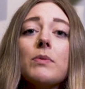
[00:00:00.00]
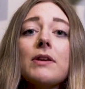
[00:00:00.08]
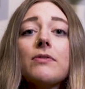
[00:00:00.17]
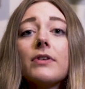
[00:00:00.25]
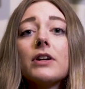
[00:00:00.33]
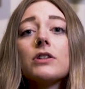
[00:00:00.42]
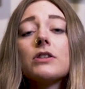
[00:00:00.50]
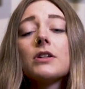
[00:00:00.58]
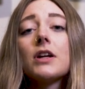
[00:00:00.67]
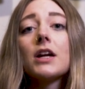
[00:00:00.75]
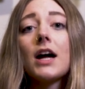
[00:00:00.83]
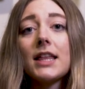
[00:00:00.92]
we first
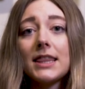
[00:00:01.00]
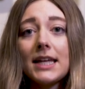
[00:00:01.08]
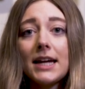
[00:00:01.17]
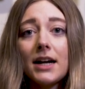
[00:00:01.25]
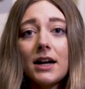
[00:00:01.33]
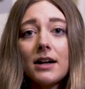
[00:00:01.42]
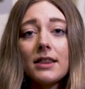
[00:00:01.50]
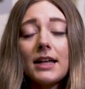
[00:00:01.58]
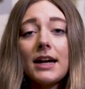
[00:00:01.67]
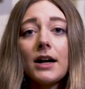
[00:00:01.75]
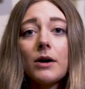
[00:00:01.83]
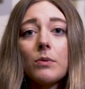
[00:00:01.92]
got there,
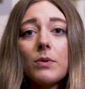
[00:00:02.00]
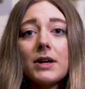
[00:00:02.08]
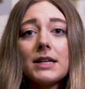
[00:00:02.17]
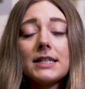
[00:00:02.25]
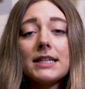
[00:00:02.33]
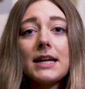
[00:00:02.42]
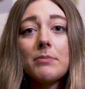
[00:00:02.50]
there was